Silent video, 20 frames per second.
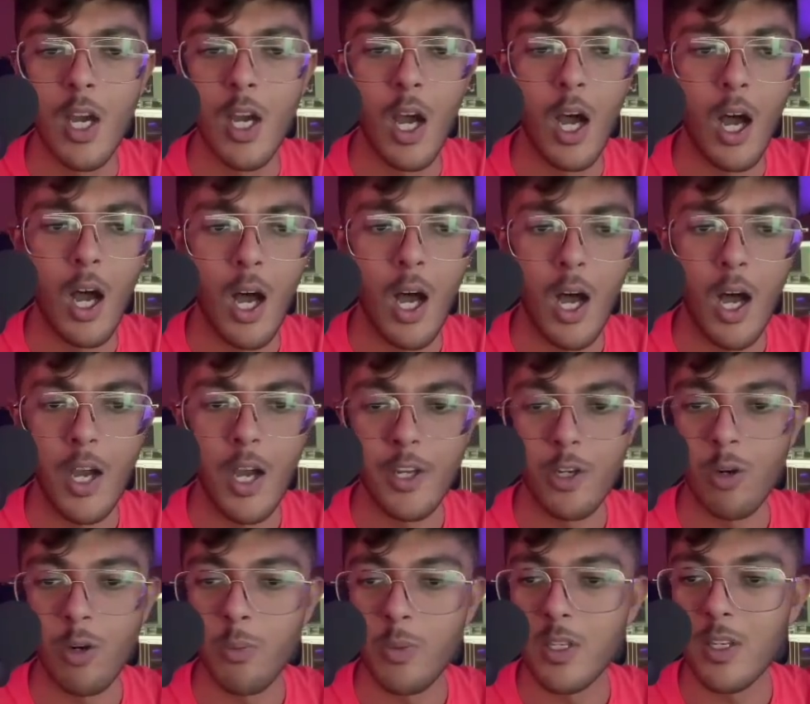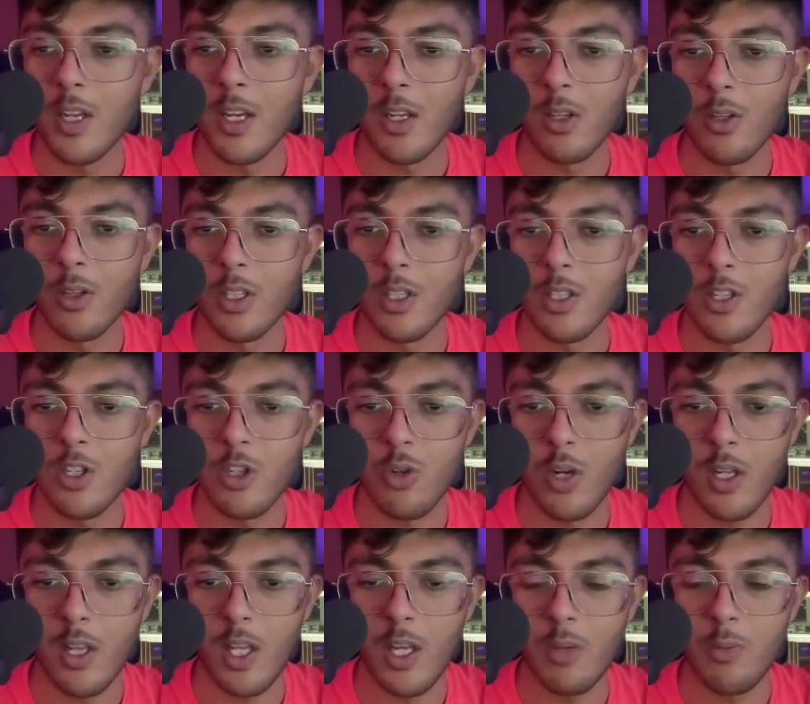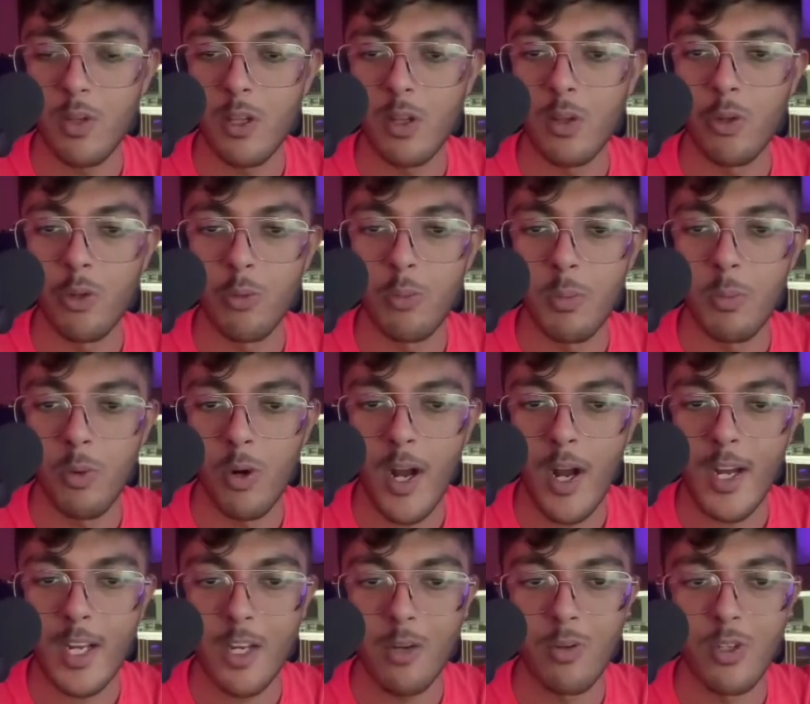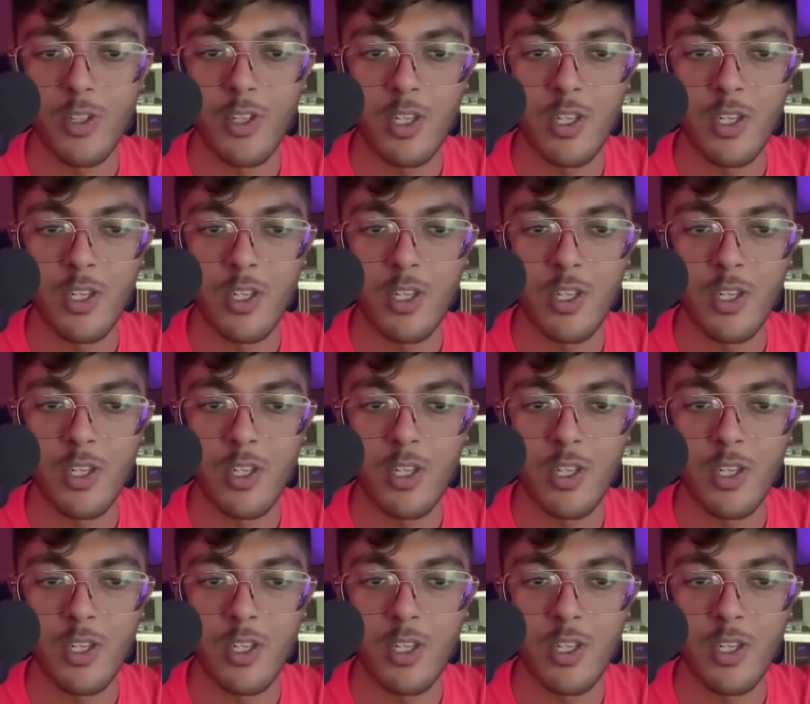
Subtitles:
and we take a look at this trend line with a little bit more accuracy.